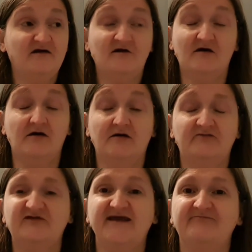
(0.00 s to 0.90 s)
Oh,
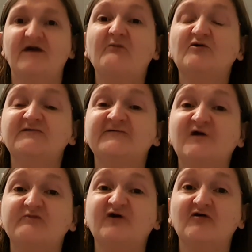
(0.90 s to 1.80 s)
right. I'm going to
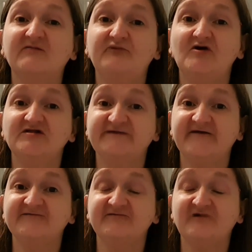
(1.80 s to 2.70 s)
stop talking
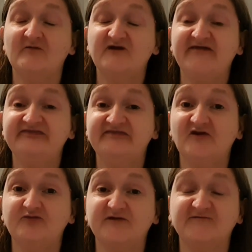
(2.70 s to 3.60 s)
politics and stop ranting now
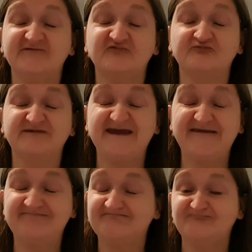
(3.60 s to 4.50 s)
because it's
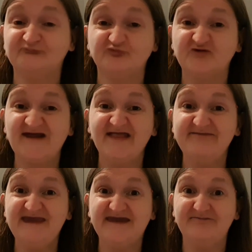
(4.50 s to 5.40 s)
really
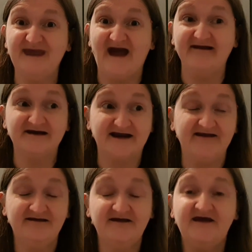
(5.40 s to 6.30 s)
making me angry.
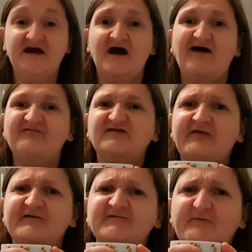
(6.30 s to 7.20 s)
Have
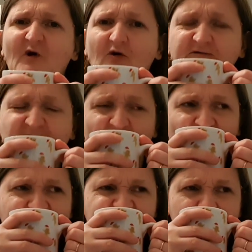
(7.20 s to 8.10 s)
another sip of hot
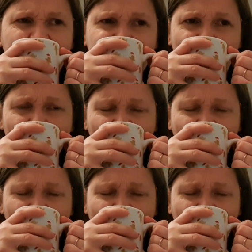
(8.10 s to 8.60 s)
chocolate, everyone.